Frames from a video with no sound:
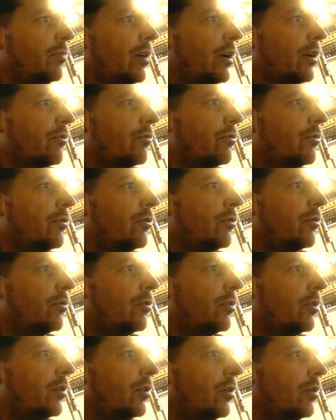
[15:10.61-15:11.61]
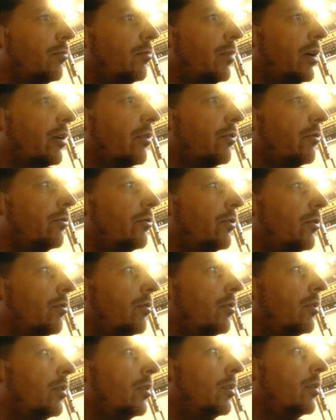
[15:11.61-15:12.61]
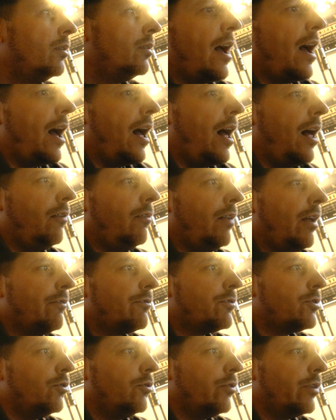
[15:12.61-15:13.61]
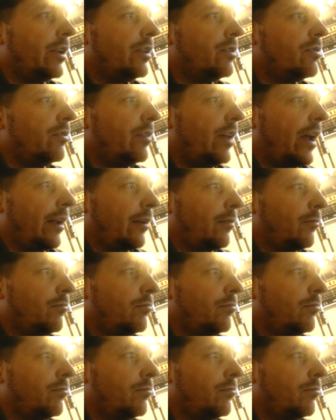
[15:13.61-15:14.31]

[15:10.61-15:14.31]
Microphone, not microphone. I'll have to look into that.